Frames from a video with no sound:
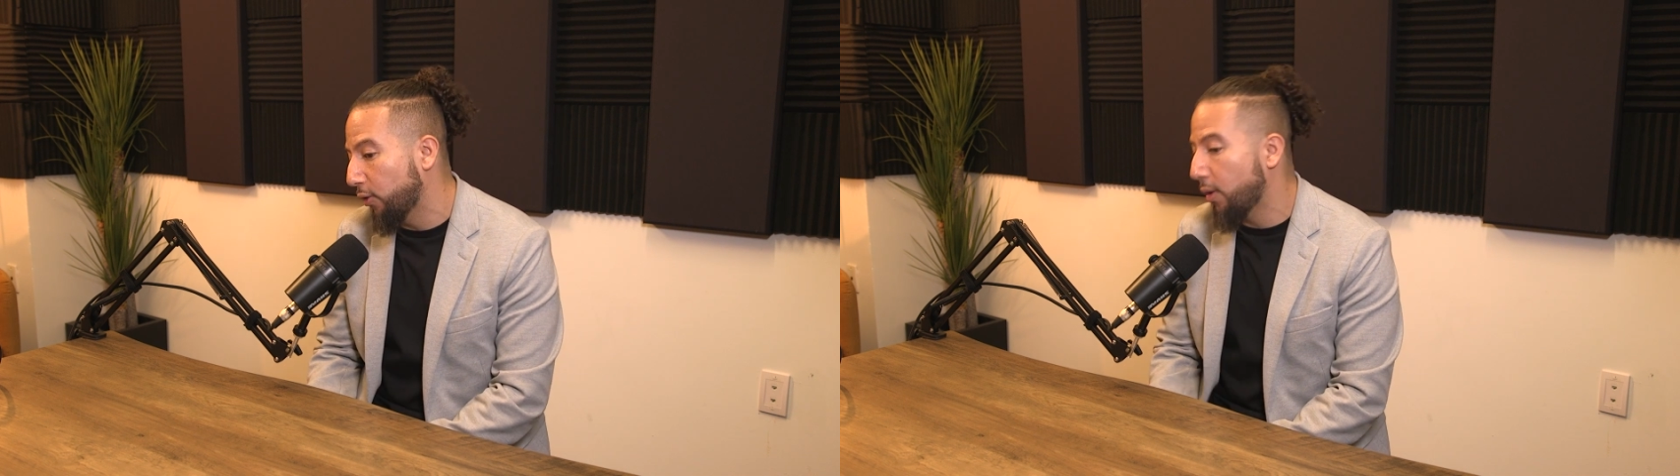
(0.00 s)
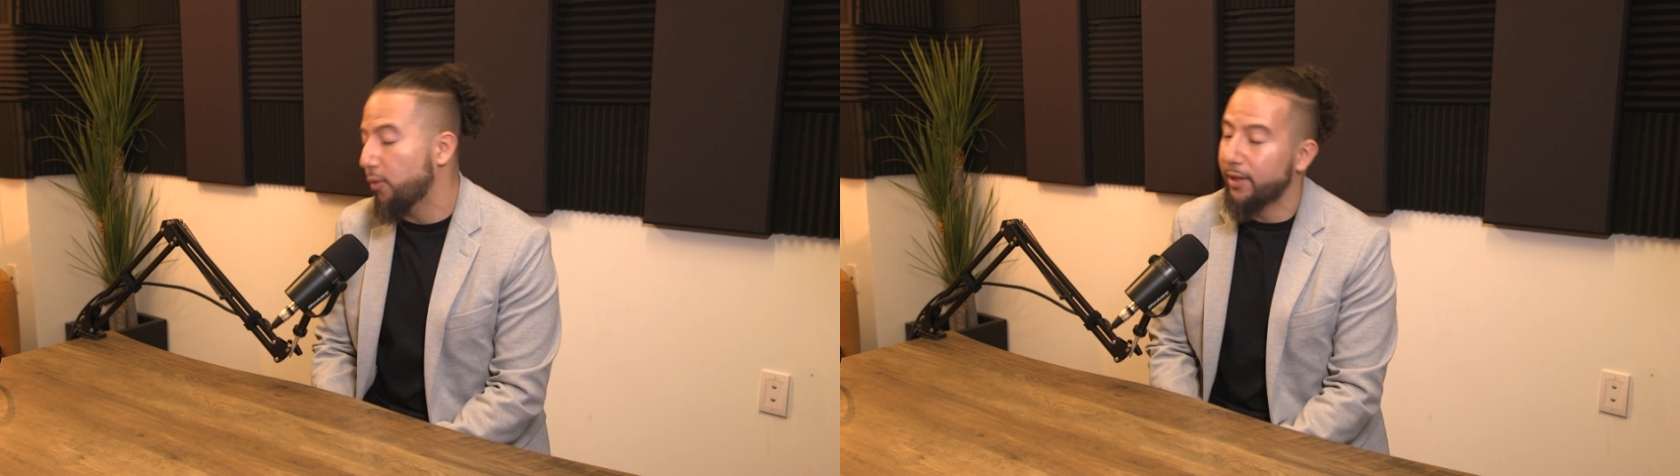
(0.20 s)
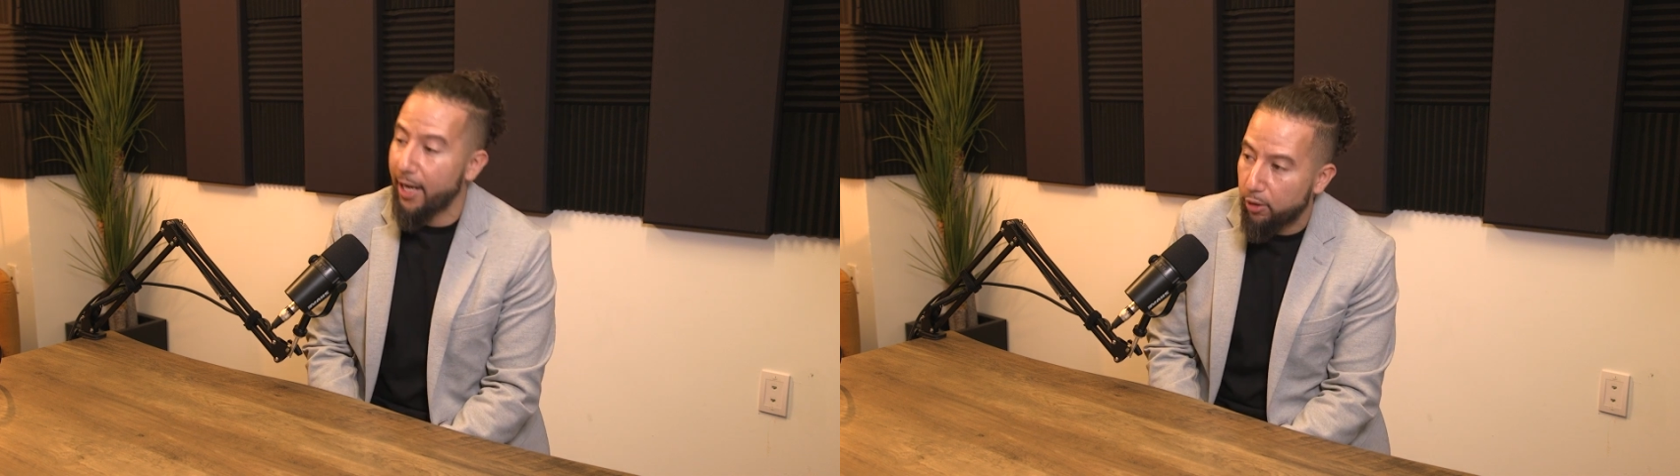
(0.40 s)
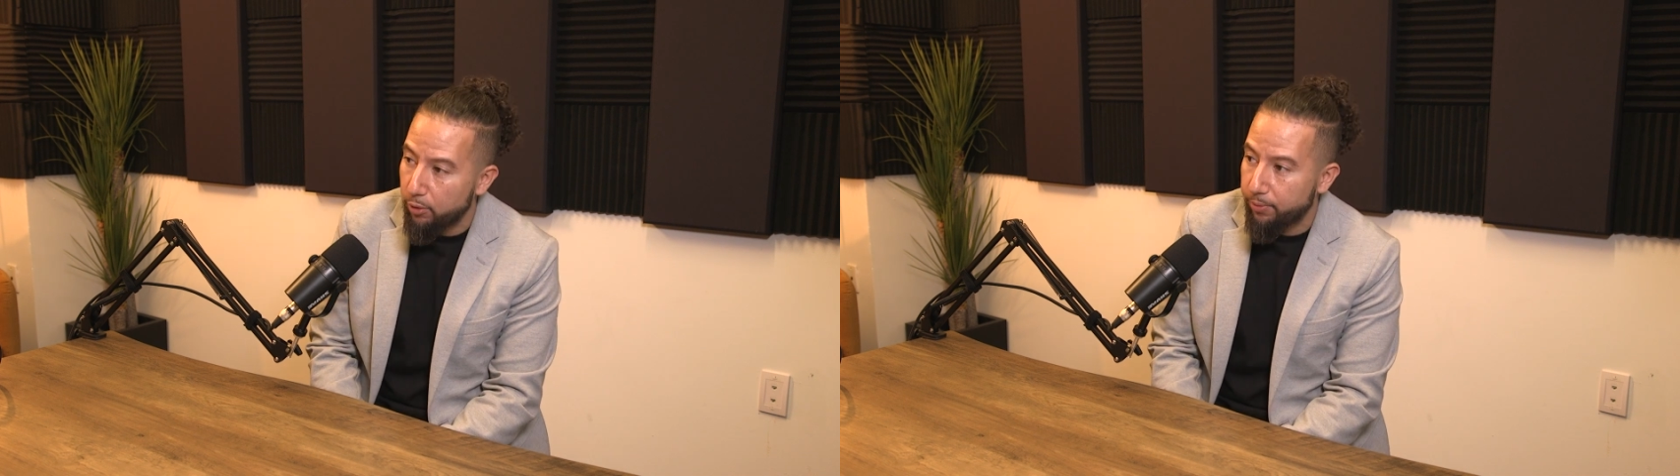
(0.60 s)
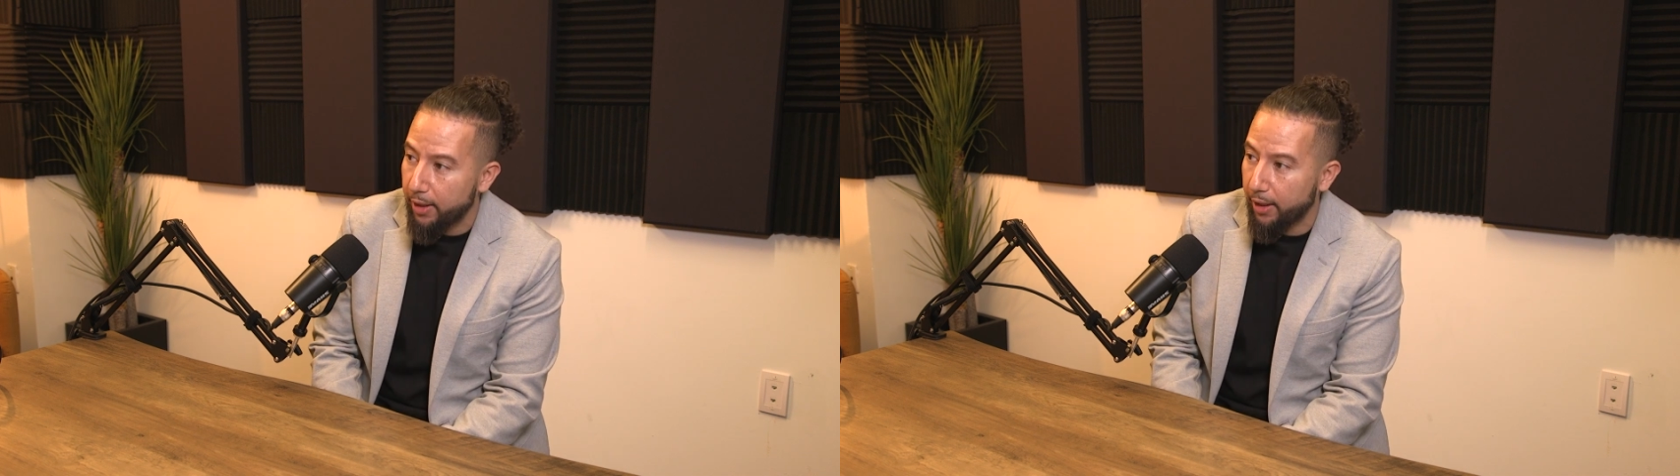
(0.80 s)
or what would that
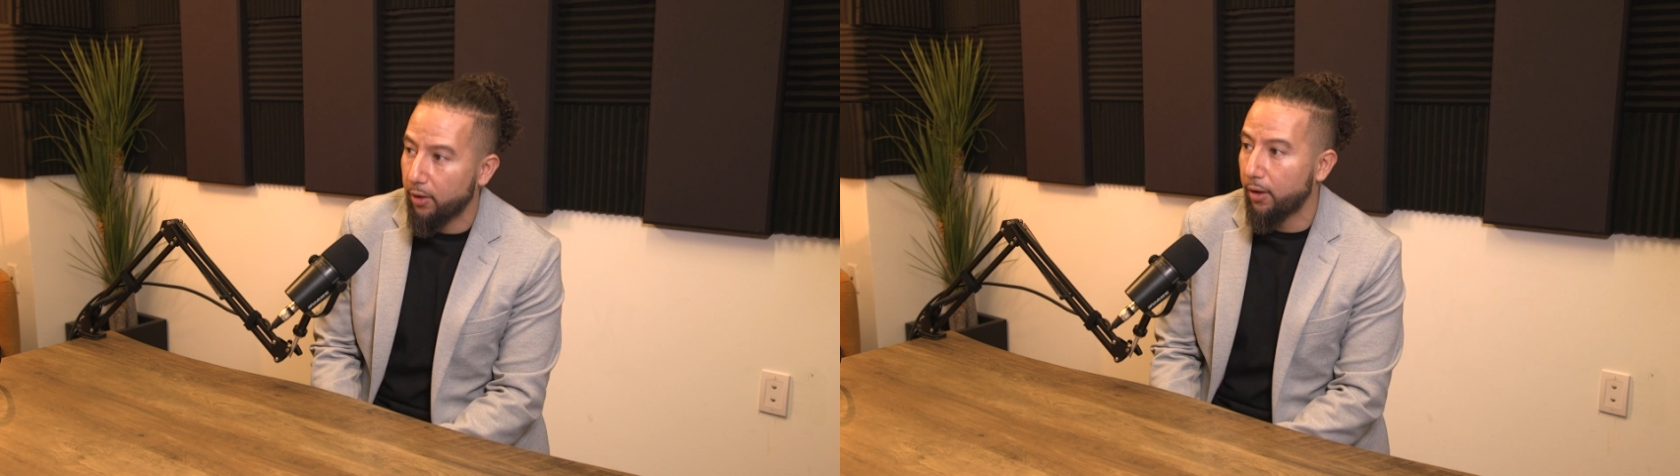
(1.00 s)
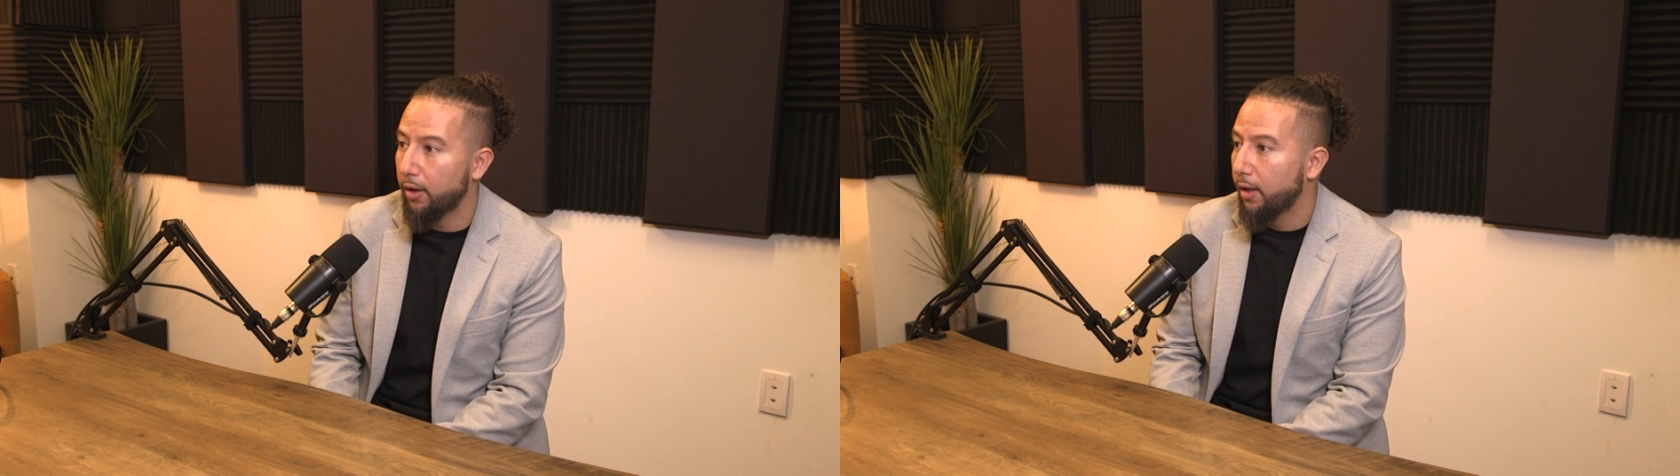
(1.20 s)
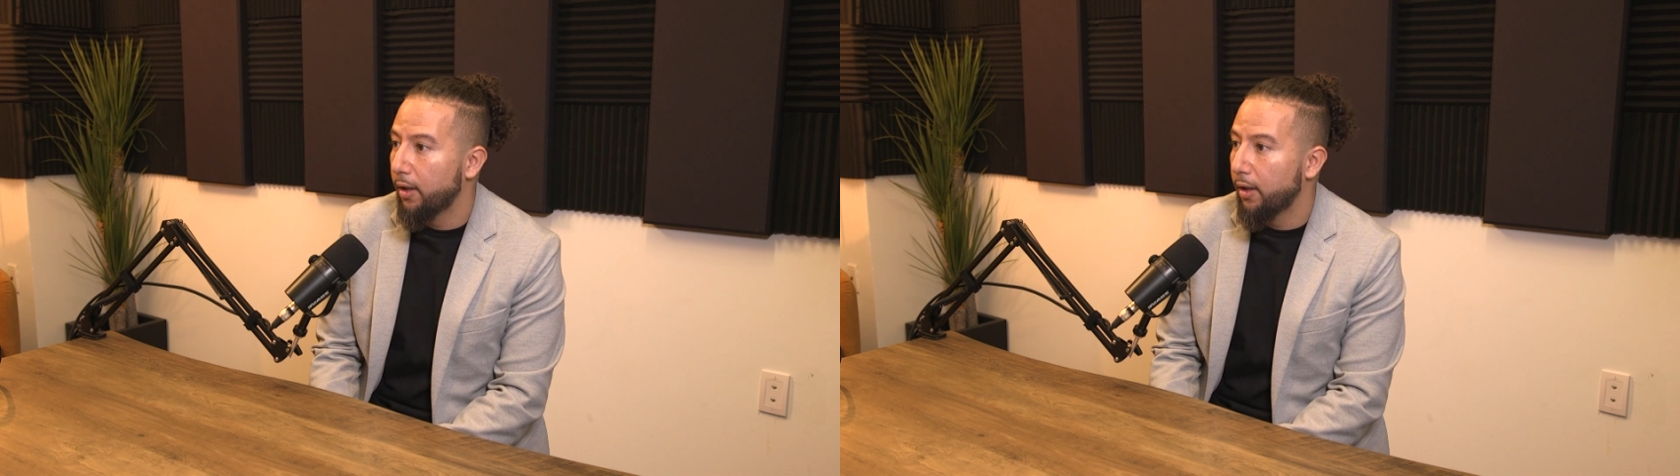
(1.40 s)
group think, or